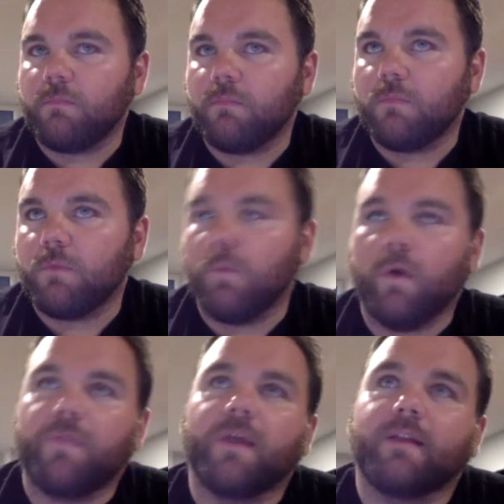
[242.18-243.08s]

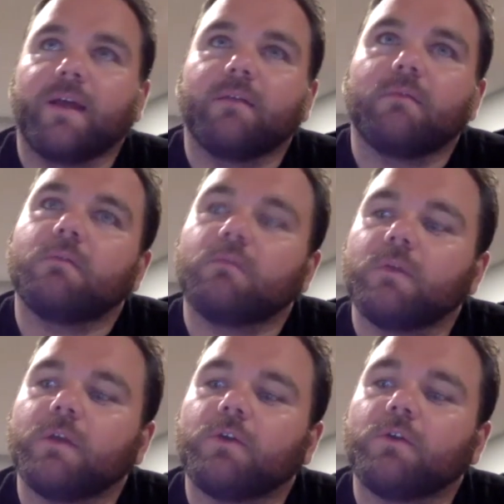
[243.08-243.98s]
one thing that
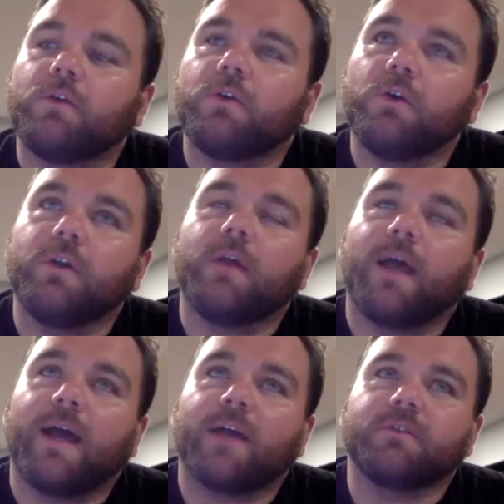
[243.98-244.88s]
it could
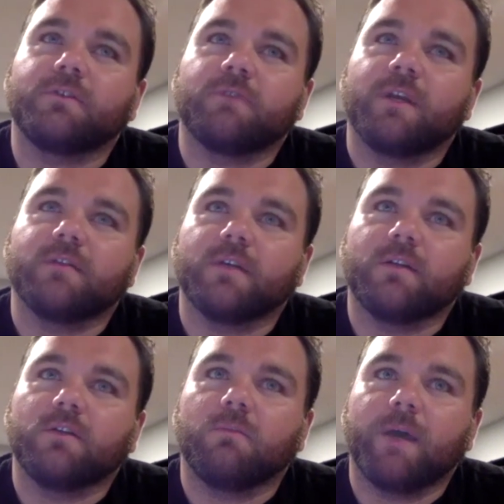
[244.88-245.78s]
actually translate a
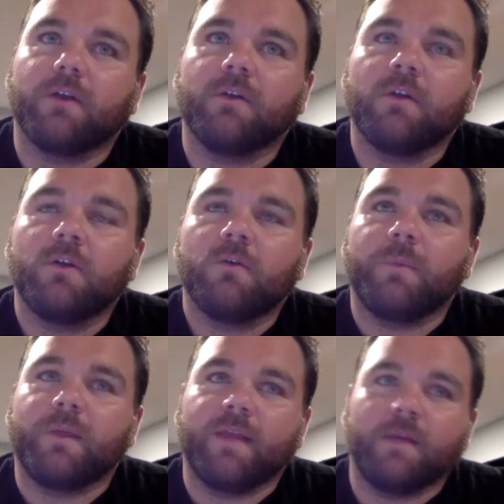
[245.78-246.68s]
little better
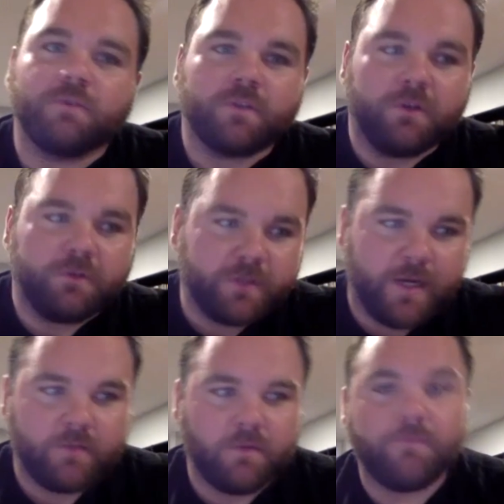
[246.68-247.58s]
will be them just
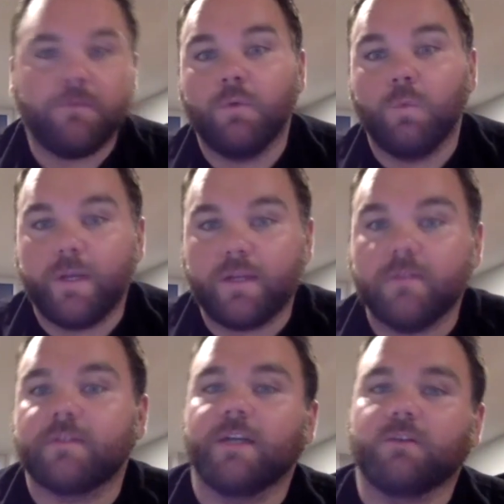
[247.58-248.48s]
understanding the full weekly
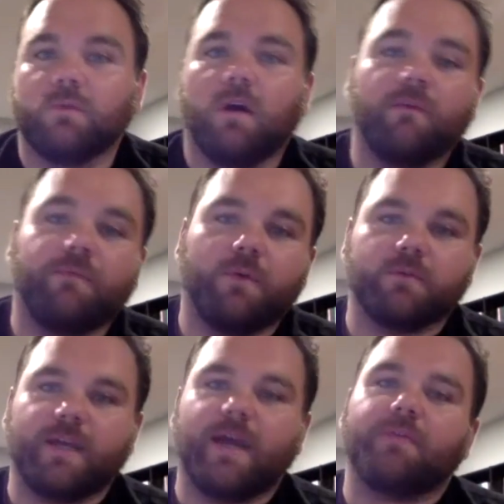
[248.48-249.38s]
schedule of
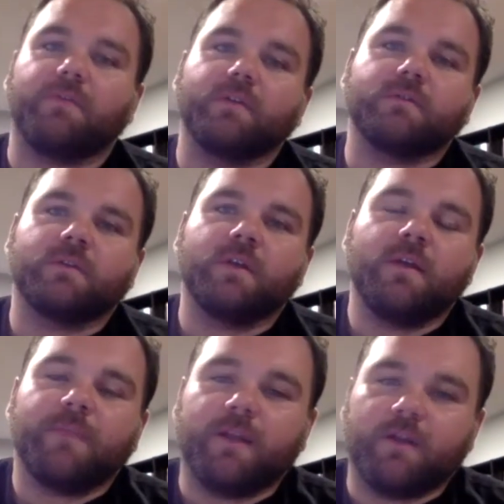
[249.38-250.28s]
those athletes
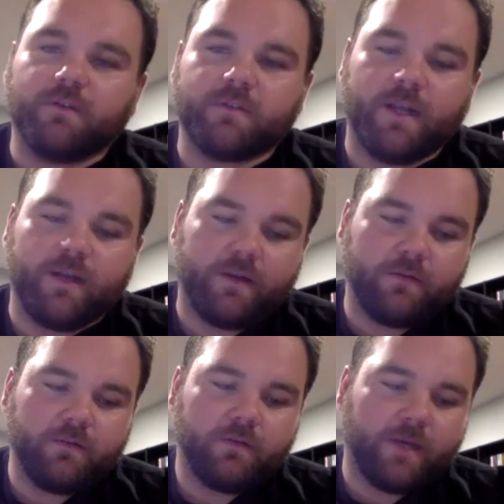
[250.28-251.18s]
and understanding,